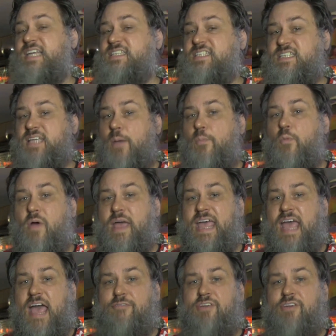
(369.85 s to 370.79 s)
in some
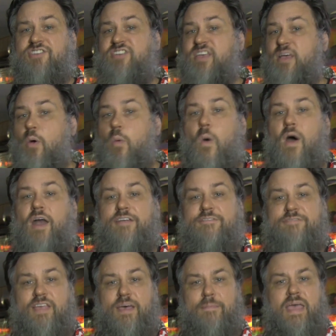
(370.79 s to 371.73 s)
way, every single one
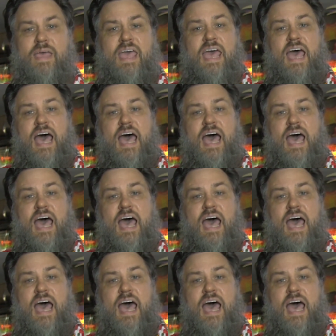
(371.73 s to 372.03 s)
of them.